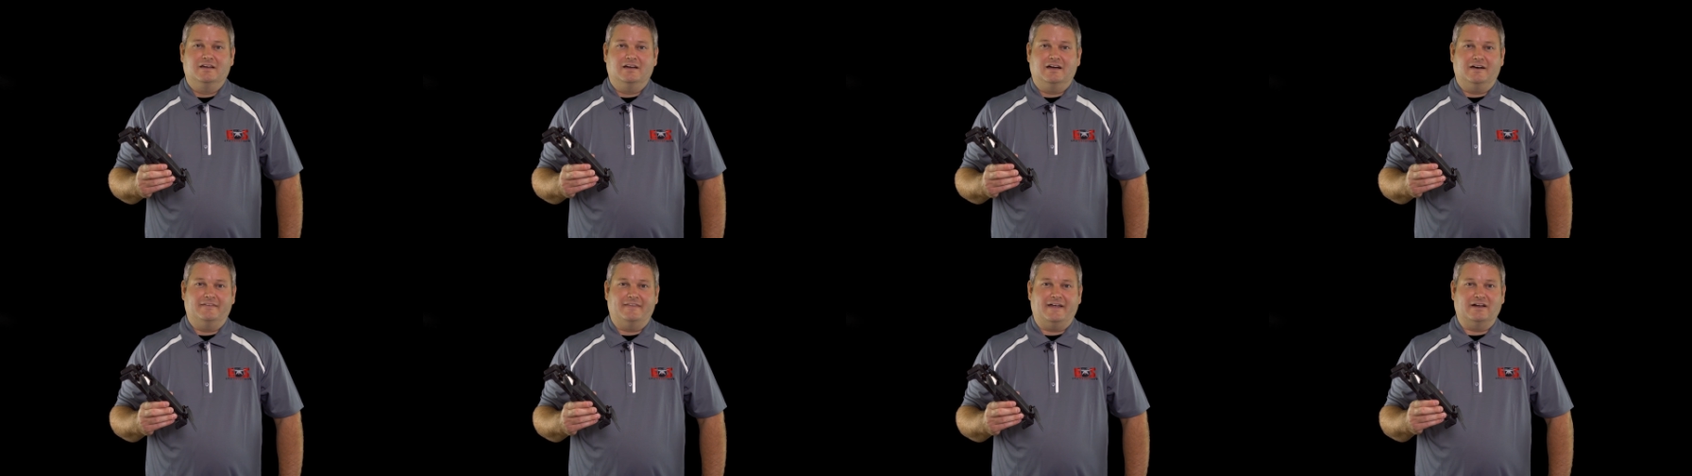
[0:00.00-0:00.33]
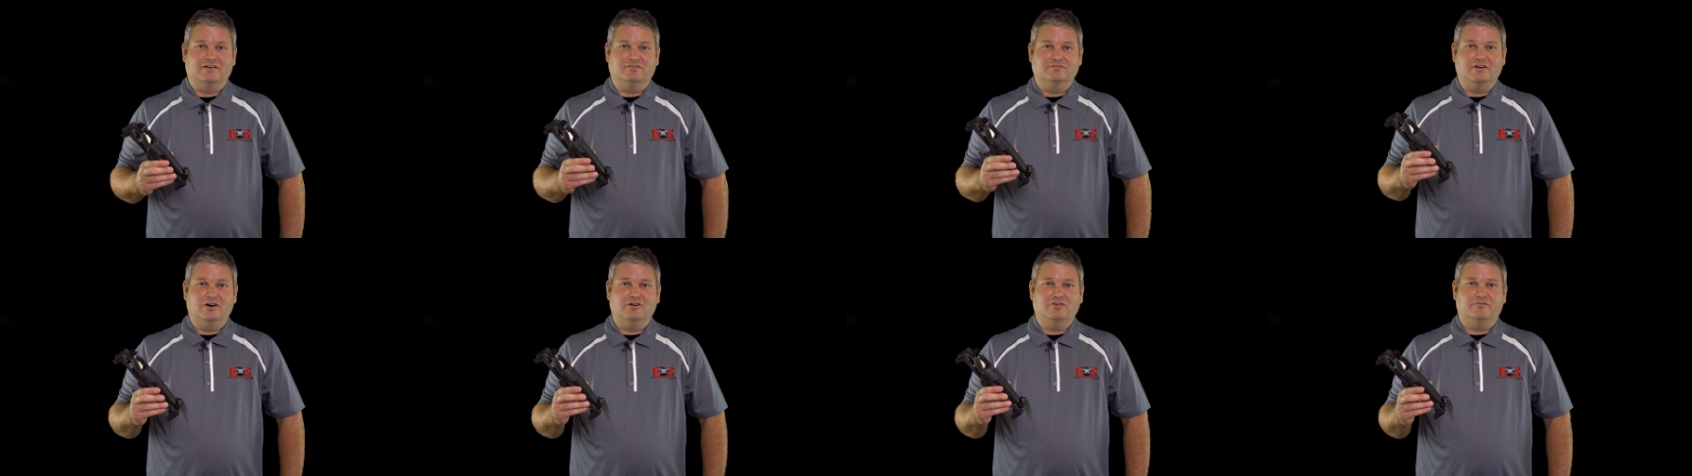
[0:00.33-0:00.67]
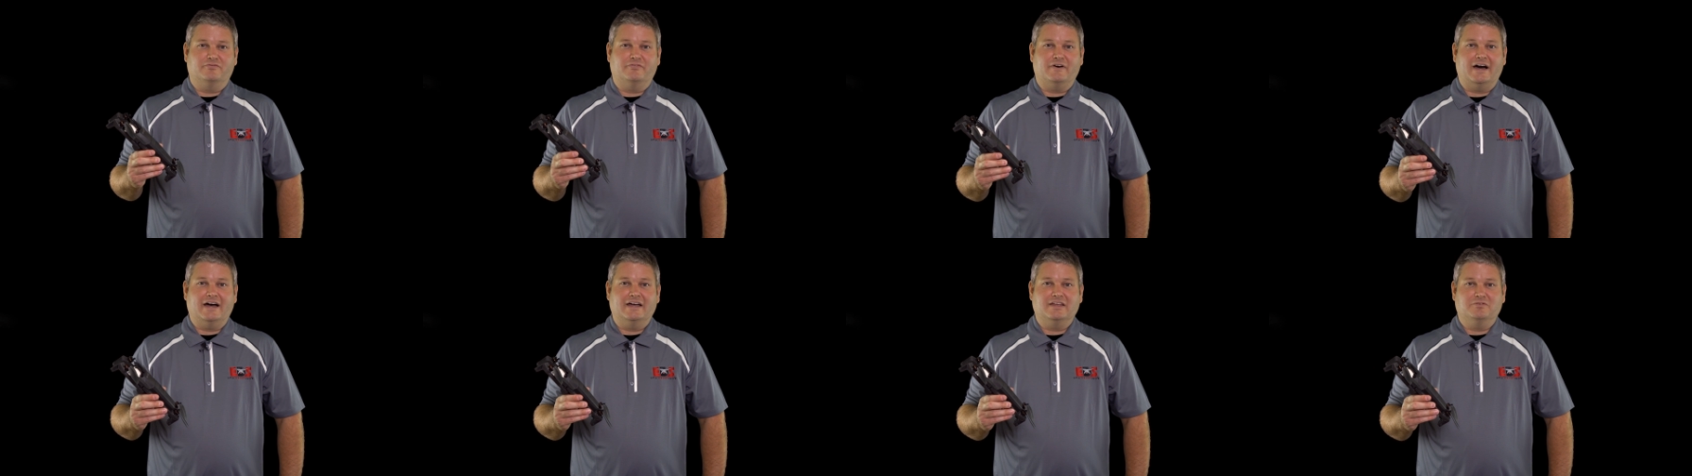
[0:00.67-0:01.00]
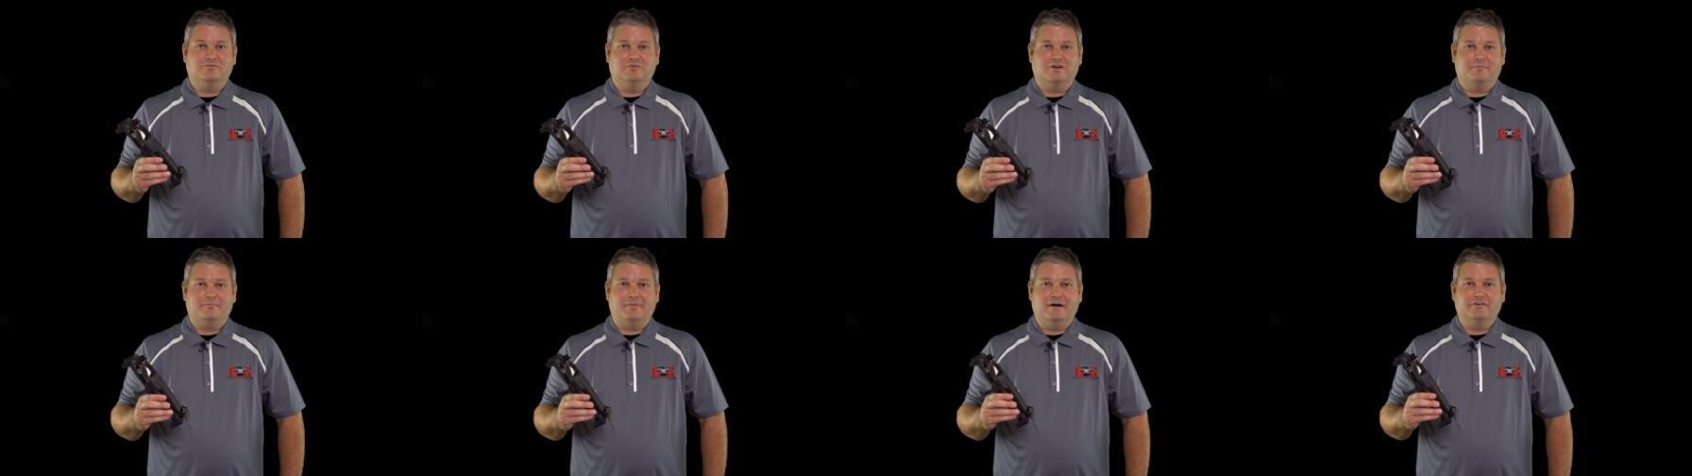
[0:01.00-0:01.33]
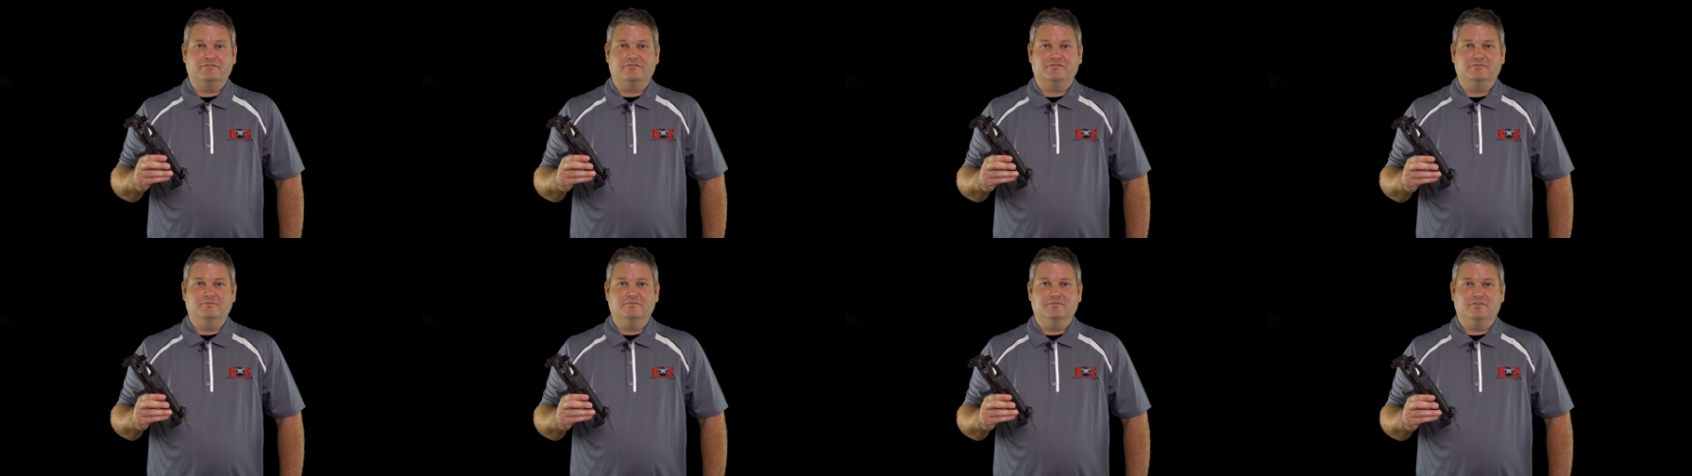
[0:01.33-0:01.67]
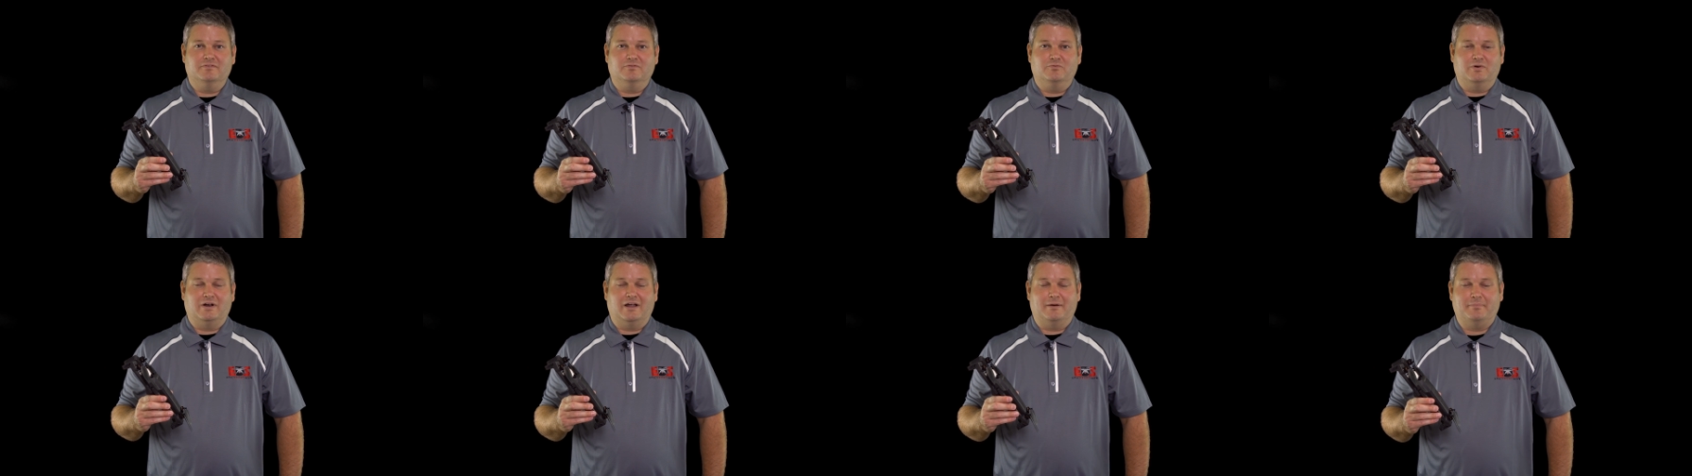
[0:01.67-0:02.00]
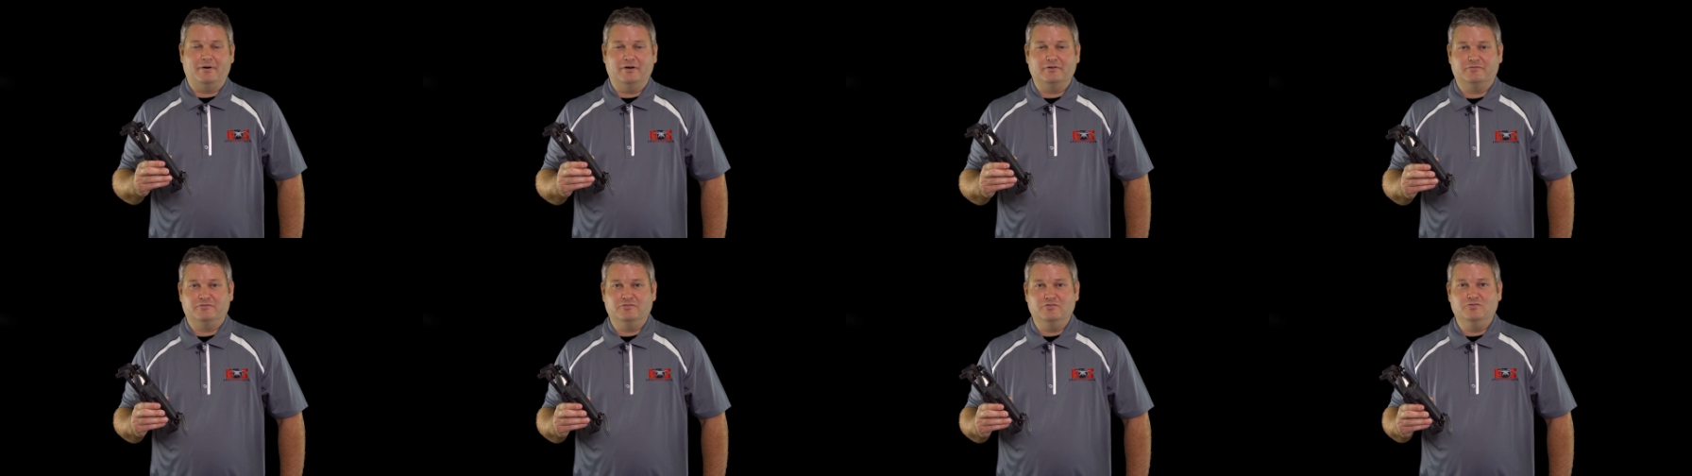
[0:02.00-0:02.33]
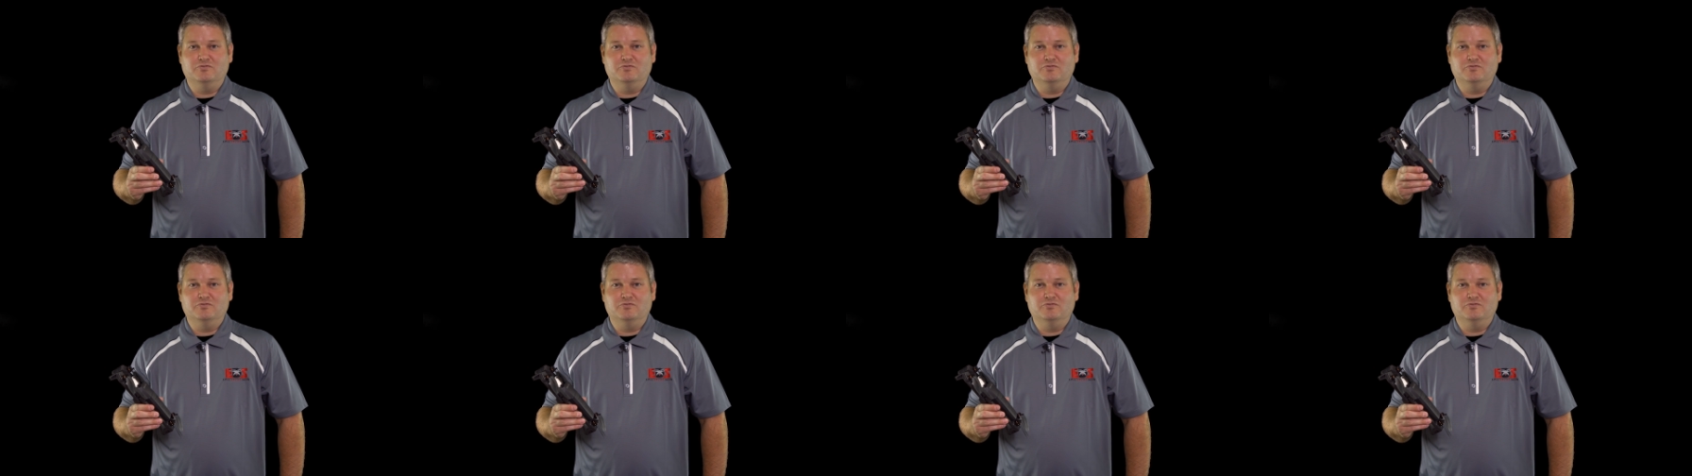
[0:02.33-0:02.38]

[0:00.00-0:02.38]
that'll notify you when I post